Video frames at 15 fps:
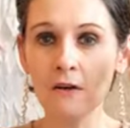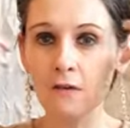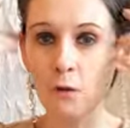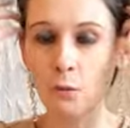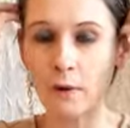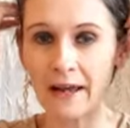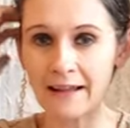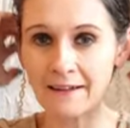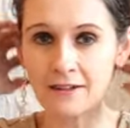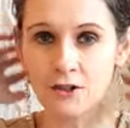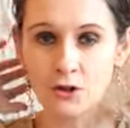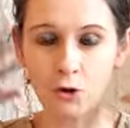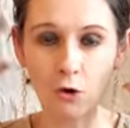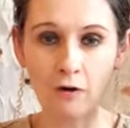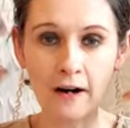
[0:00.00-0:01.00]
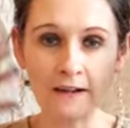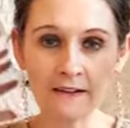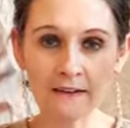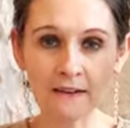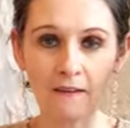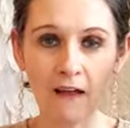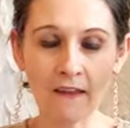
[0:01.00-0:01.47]
the wind or
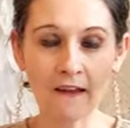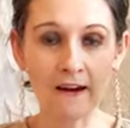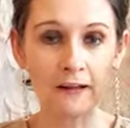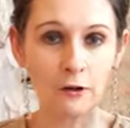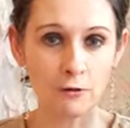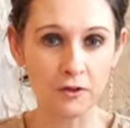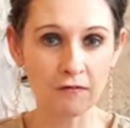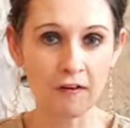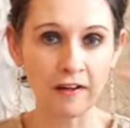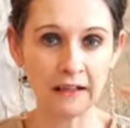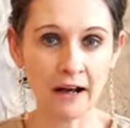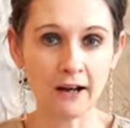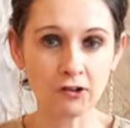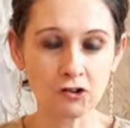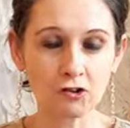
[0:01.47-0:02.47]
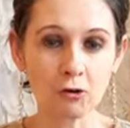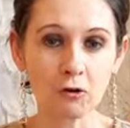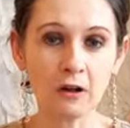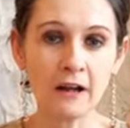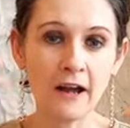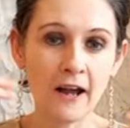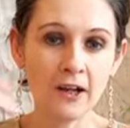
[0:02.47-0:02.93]
anything like that, it looks very natural.